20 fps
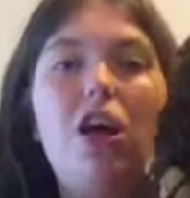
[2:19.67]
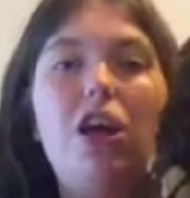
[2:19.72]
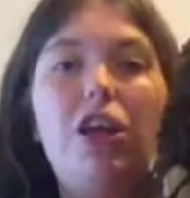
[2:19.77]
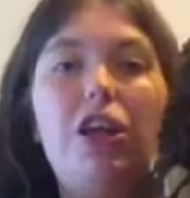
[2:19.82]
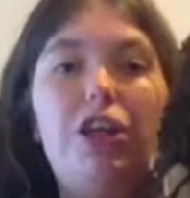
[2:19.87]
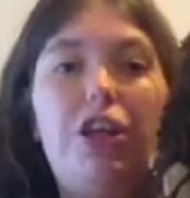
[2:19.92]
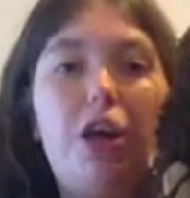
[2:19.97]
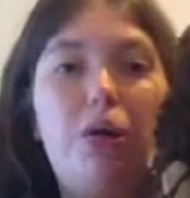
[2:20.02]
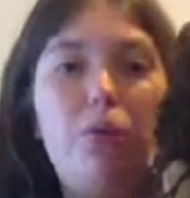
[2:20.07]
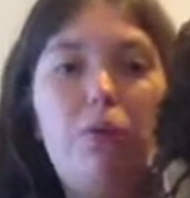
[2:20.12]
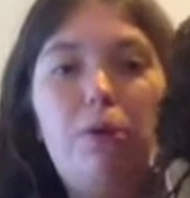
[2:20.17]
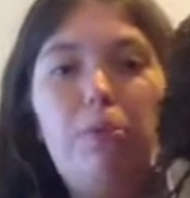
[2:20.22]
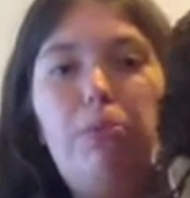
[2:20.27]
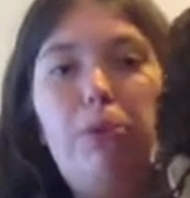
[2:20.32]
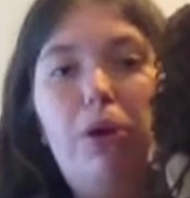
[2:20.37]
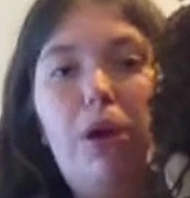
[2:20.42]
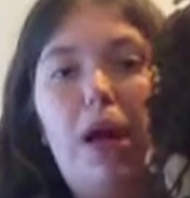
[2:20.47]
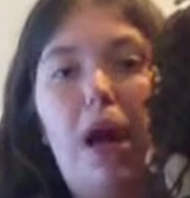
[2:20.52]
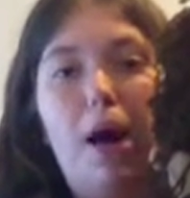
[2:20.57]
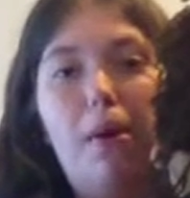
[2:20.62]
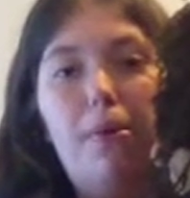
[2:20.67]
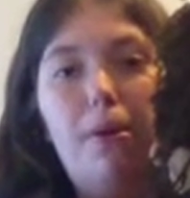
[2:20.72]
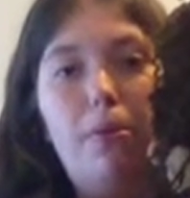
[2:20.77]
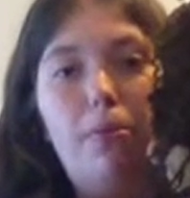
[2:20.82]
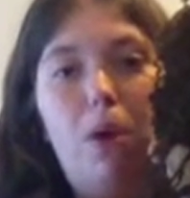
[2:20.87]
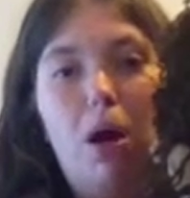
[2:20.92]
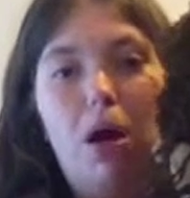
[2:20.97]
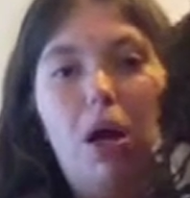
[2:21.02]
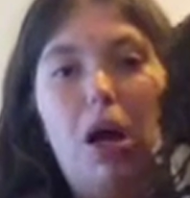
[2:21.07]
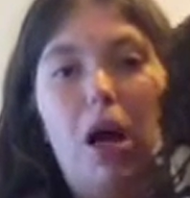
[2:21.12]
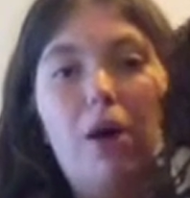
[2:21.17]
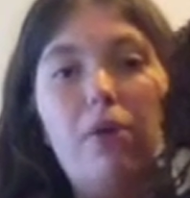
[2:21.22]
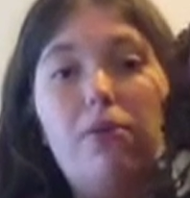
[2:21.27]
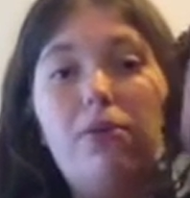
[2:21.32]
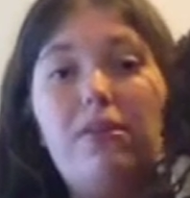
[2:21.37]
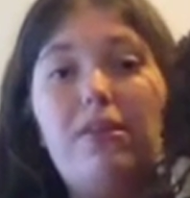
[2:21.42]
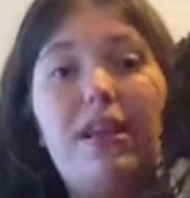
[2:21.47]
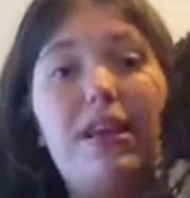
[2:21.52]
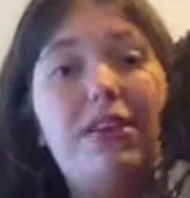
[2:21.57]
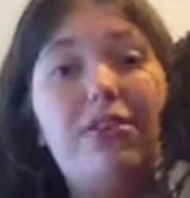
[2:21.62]
You don't want to pull it up in one go
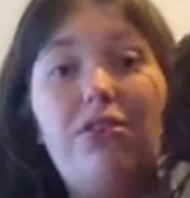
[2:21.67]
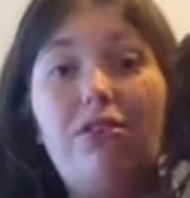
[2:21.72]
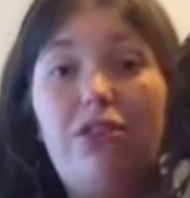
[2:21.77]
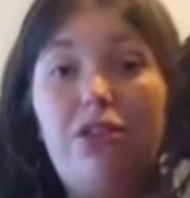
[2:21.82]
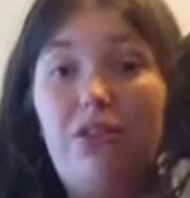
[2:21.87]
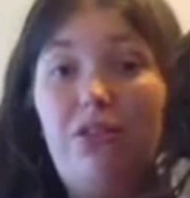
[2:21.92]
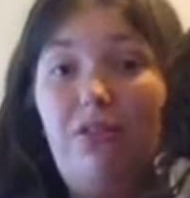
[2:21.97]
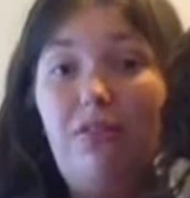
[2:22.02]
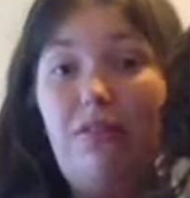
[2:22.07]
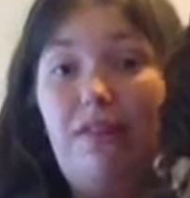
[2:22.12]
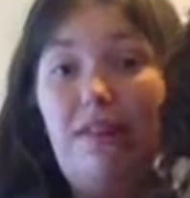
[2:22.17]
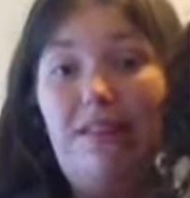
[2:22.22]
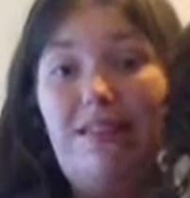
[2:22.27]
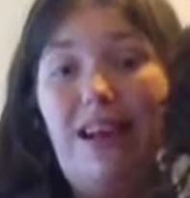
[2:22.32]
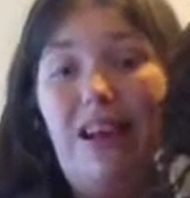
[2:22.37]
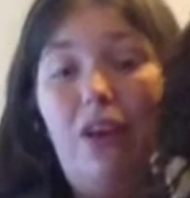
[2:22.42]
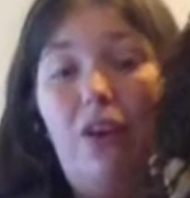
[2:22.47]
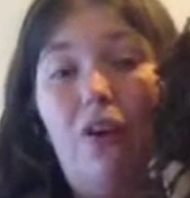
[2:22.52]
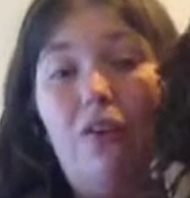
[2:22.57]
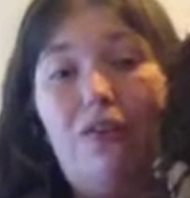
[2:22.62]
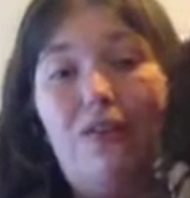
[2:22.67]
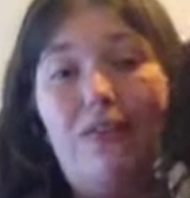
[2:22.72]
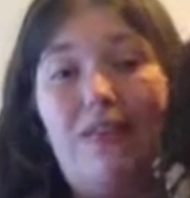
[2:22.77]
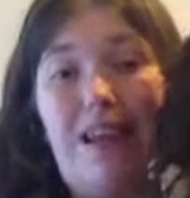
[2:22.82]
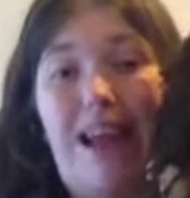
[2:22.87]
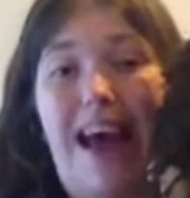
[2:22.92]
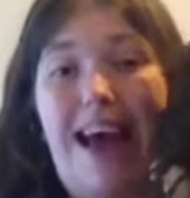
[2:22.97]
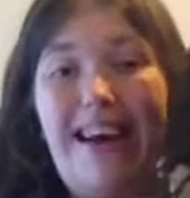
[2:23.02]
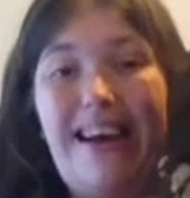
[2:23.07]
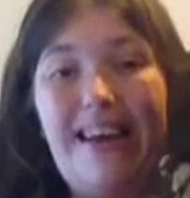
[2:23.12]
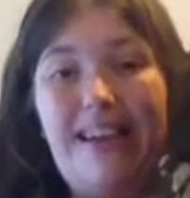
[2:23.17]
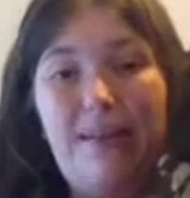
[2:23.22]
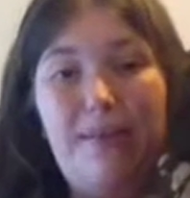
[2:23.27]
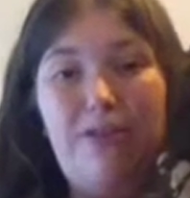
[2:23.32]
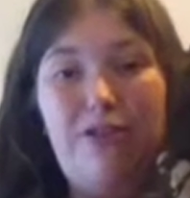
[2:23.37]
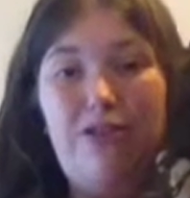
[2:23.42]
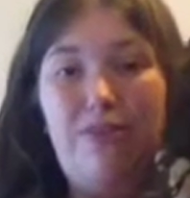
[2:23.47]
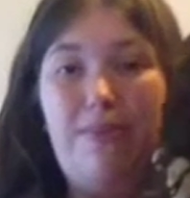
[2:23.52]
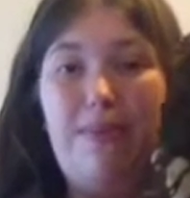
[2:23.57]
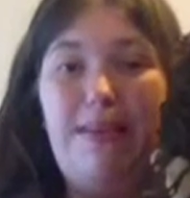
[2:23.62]
because it introduces a lot of slack, and it
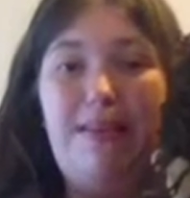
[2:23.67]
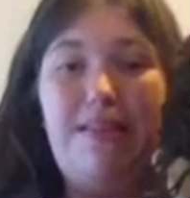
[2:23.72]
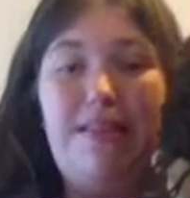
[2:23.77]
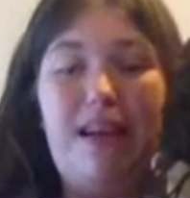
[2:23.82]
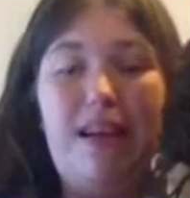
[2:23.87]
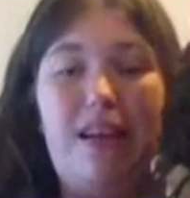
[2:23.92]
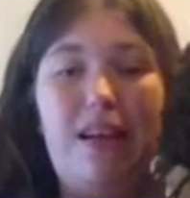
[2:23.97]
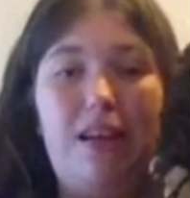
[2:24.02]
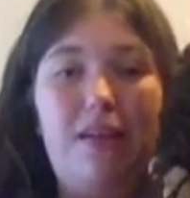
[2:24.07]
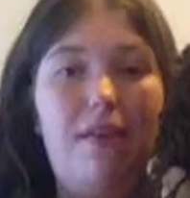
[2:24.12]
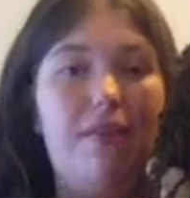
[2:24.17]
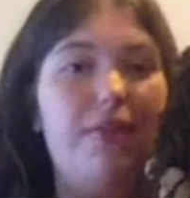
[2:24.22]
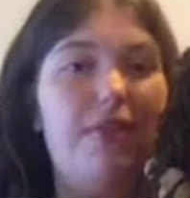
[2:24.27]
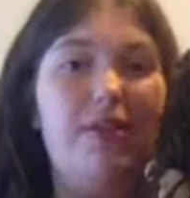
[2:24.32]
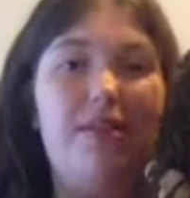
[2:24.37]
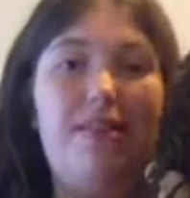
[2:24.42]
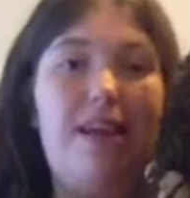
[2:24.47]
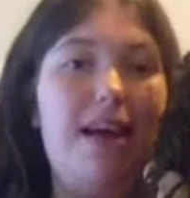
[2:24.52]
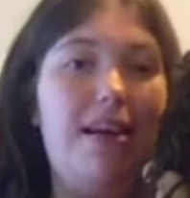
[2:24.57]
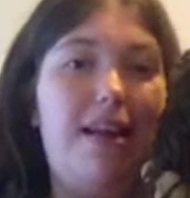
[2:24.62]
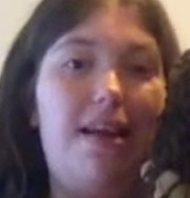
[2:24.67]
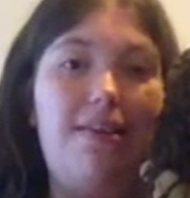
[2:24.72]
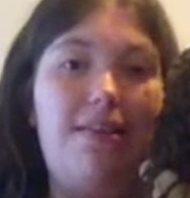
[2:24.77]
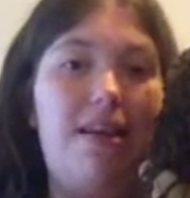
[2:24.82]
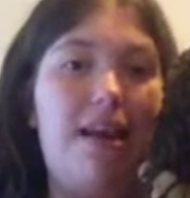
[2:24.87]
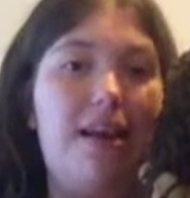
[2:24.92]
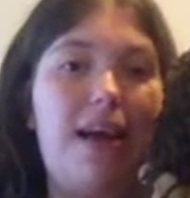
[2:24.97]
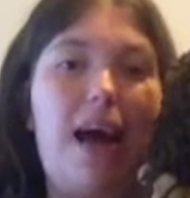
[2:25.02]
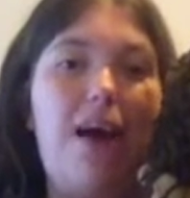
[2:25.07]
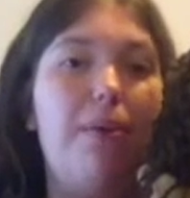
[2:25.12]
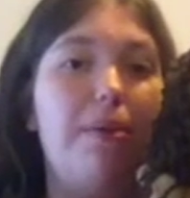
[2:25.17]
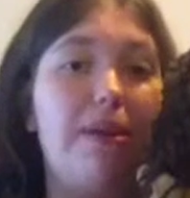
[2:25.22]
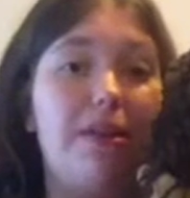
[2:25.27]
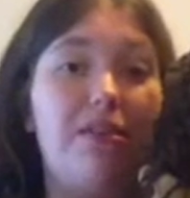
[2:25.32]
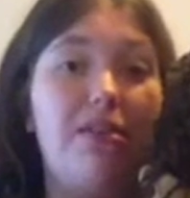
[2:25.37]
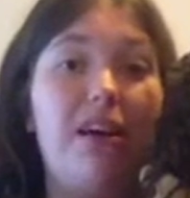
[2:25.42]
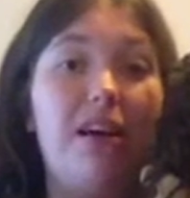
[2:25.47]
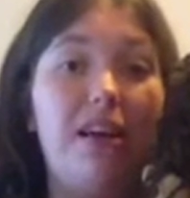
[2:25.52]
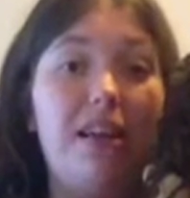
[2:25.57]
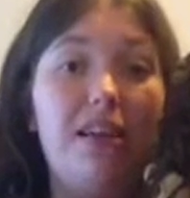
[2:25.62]
just means then that you're having to take that slack out when you're
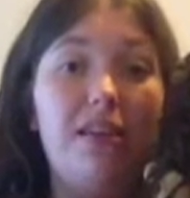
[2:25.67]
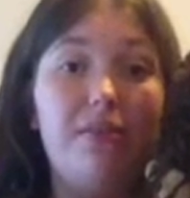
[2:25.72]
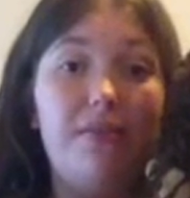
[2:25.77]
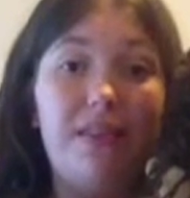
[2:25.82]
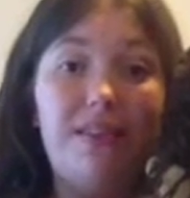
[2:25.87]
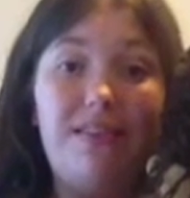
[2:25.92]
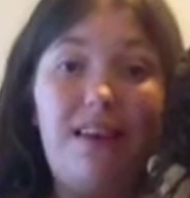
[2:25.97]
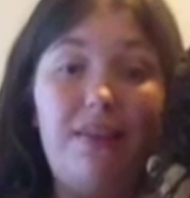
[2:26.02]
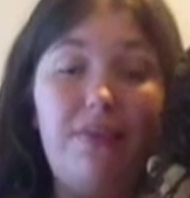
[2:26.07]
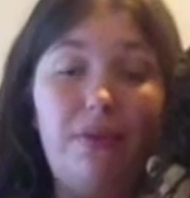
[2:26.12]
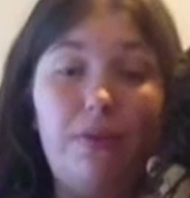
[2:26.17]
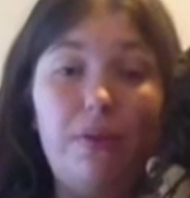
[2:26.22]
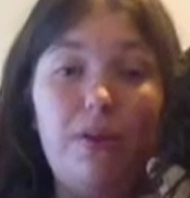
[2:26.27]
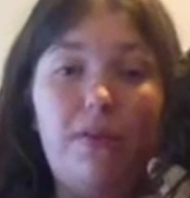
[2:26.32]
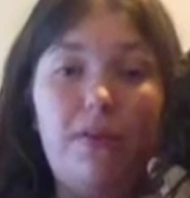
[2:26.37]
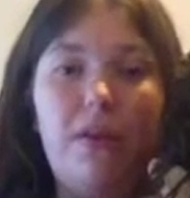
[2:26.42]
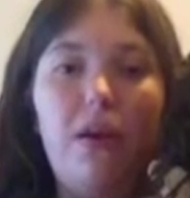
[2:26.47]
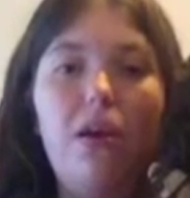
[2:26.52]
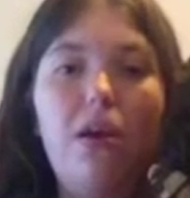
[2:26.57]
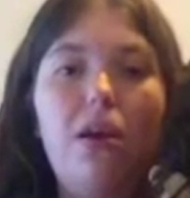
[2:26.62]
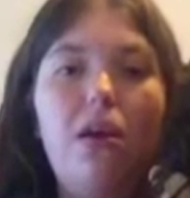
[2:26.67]
tightening the rings afterwards.